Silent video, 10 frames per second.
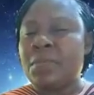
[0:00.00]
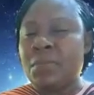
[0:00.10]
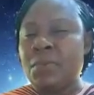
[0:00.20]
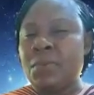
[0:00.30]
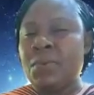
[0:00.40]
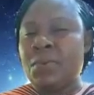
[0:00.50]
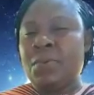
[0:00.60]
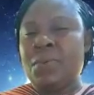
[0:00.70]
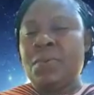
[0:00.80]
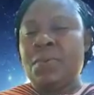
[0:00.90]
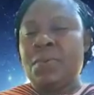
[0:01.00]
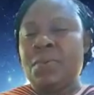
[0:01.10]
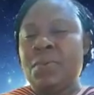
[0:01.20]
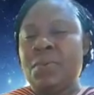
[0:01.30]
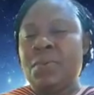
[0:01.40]
So
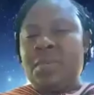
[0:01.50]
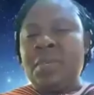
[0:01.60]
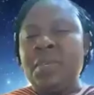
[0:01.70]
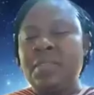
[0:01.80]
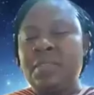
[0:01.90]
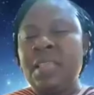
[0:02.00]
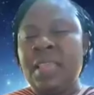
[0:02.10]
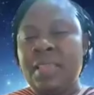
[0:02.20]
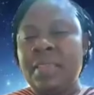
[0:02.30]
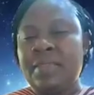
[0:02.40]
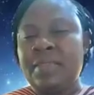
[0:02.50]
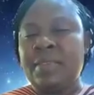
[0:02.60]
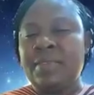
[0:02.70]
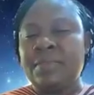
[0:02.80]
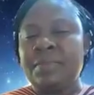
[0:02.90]
he said
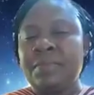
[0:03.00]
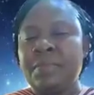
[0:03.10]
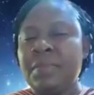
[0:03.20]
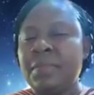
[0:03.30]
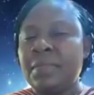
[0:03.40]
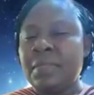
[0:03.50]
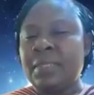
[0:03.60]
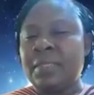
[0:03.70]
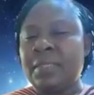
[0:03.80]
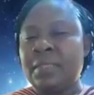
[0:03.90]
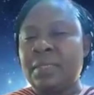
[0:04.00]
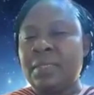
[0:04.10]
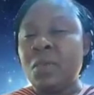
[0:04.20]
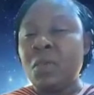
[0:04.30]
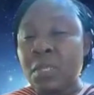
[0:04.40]
that
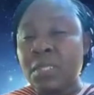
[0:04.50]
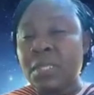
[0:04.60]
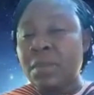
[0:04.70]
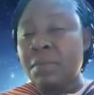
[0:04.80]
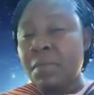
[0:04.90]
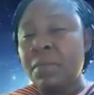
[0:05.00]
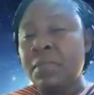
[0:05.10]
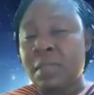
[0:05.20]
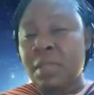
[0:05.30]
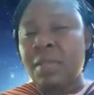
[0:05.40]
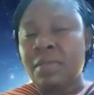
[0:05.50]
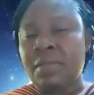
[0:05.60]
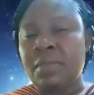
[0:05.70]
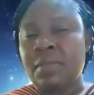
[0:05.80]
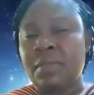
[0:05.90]
he wanted a male child,
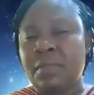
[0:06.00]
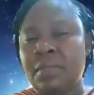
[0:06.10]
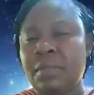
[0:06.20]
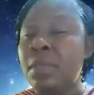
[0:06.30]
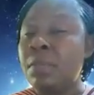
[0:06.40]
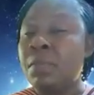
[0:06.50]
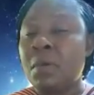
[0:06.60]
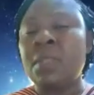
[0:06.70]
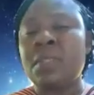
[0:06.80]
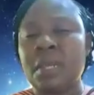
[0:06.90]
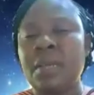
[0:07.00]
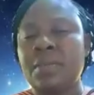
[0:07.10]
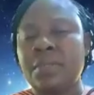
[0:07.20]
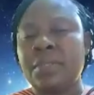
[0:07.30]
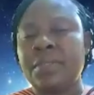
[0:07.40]
a boy
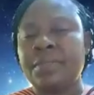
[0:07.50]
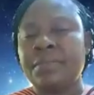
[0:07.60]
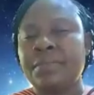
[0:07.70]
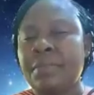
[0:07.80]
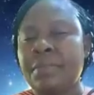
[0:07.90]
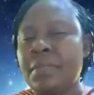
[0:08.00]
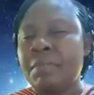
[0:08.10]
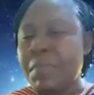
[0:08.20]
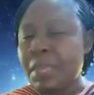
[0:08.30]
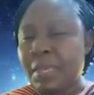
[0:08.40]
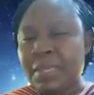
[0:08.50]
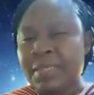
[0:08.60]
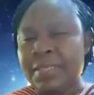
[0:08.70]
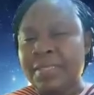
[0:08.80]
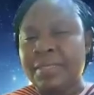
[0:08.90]
child,
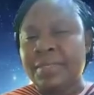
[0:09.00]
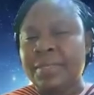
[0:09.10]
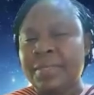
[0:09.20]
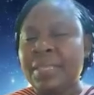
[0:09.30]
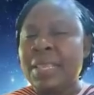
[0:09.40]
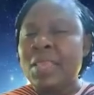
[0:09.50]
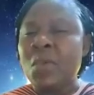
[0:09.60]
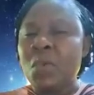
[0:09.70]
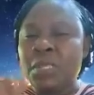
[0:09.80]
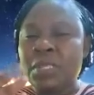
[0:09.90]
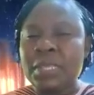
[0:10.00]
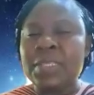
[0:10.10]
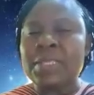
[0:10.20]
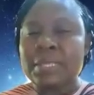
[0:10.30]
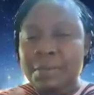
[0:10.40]
because he
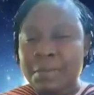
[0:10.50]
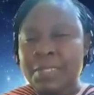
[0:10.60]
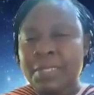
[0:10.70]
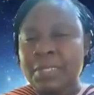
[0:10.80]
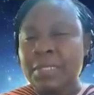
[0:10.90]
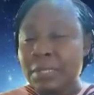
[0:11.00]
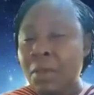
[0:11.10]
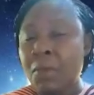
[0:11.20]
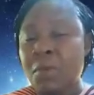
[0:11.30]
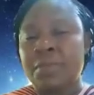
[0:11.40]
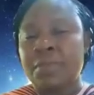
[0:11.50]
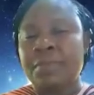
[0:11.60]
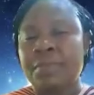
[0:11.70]
wanted somebody, someone